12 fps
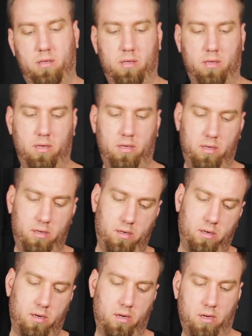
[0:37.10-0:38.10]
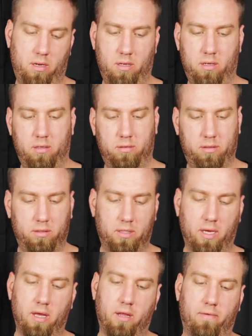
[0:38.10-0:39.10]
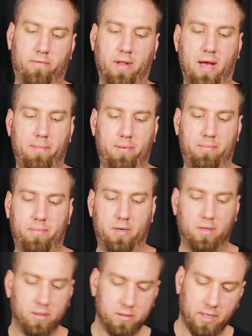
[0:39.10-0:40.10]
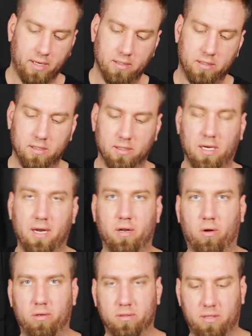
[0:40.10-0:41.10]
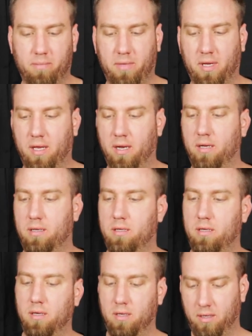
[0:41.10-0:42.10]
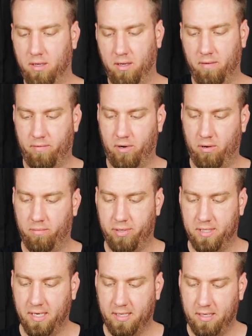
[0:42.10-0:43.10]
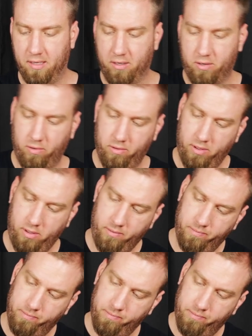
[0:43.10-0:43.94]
And this is the other flap, but it looks like it's designed to hold something in it. Foam protecting the cooler.